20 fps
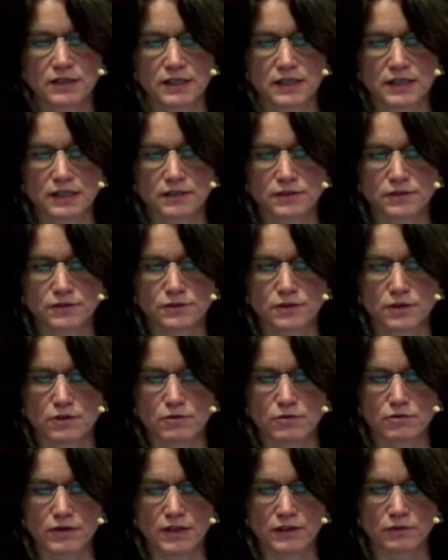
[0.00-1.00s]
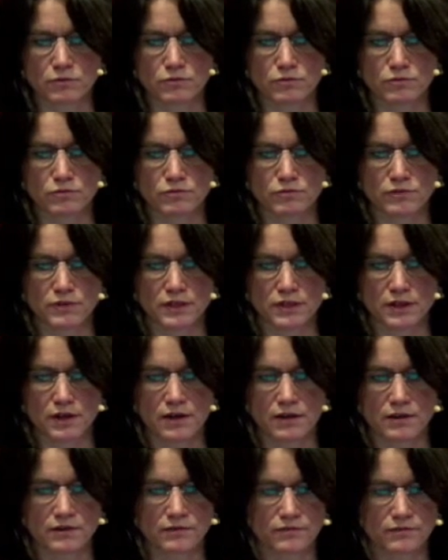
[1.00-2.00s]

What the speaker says: And there are